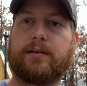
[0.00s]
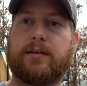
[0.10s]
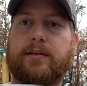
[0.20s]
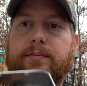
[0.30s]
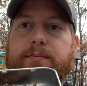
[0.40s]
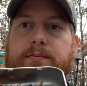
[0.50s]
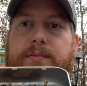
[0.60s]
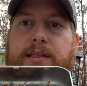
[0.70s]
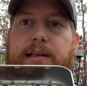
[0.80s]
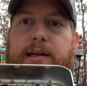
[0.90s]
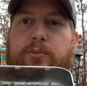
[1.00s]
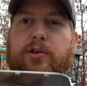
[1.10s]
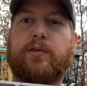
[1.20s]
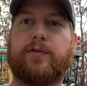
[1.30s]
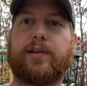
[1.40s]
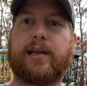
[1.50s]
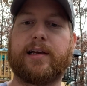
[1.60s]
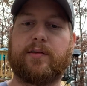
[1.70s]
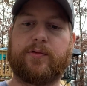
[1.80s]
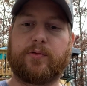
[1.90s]
Um, it's kind of like a broken flake
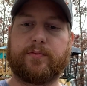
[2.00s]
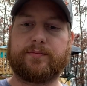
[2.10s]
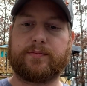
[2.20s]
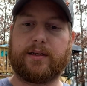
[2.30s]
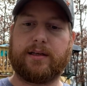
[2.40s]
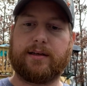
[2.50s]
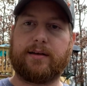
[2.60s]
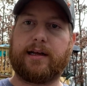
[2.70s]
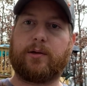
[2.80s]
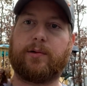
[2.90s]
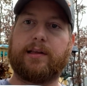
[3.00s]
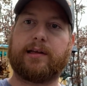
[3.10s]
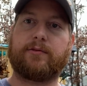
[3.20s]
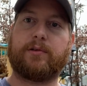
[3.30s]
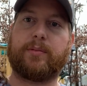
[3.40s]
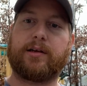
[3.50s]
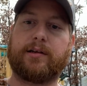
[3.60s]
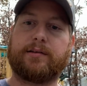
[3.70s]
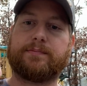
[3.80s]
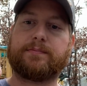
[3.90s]
kind of form. Not quite like a ribbon
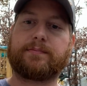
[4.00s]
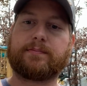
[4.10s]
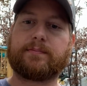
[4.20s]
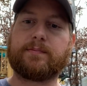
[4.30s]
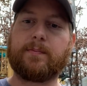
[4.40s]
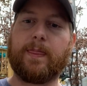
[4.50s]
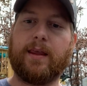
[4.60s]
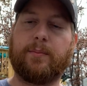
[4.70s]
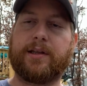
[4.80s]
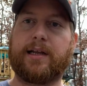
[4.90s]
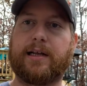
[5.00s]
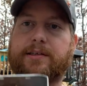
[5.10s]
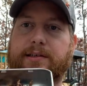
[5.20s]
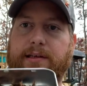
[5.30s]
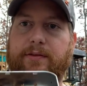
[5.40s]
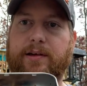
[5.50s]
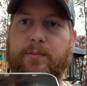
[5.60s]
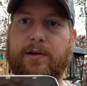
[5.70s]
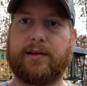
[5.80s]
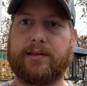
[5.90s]
cut. But then I just leave it in
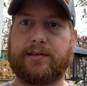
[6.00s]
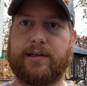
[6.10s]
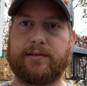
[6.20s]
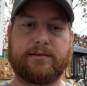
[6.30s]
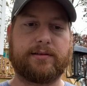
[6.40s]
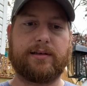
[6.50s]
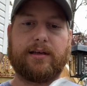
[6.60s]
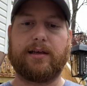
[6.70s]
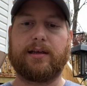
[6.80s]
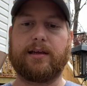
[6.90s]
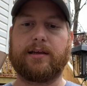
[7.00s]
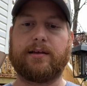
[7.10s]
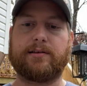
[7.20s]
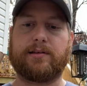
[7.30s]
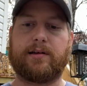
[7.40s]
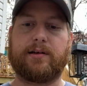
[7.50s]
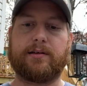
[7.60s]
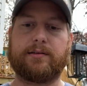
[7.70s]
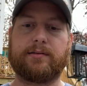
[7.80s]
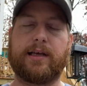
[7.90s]
one of these tins because
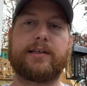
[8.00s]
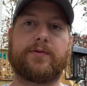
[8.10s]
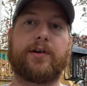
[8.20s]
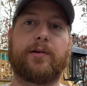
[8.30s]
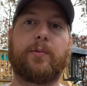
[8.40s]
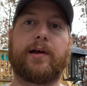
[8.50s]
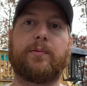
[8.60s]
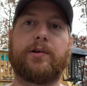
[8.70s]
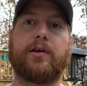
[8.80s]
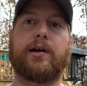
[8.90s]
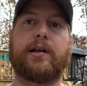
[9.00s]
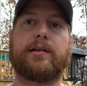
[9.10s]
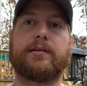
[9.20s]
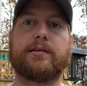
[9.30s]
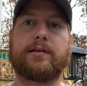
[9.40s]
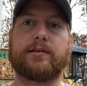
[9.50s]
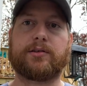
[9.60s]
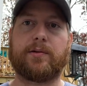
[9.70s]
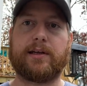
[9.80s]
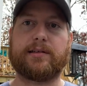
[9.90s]
uh, it's very wet when you cut it.
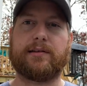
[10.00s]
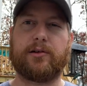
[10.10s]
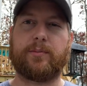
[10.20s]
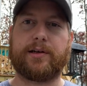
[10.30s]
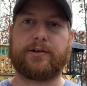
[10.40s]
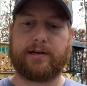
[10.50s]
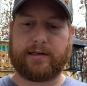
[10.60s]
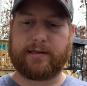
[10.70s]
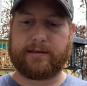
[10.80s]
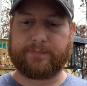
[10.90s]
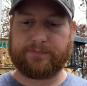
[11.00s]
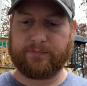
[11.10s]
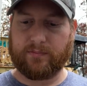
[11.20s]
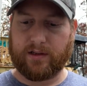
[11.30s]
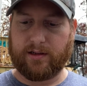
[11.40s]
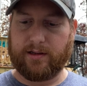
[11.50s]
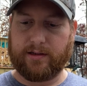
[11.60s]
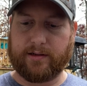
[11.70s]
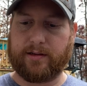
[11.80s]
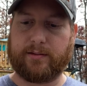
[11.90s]
So it needs a little bit of dry time.
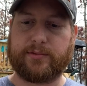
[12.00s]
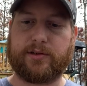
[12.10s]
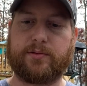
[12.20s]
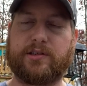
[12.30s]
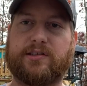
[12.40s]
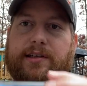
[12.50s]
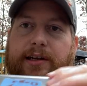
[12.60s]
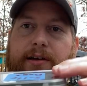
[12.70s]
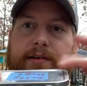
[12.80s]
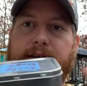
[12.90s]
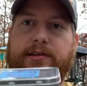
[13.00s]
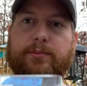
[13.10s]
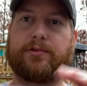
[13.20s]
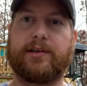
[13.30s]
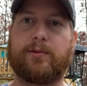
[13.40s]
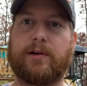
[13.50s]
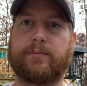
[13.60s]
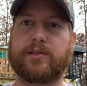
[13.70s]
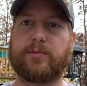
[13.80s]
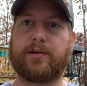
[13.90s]
Um, so just in here, it lets it breathe while
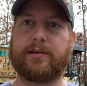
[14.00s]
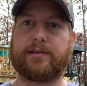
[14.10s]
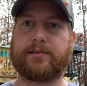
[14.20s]
I'm smoking it.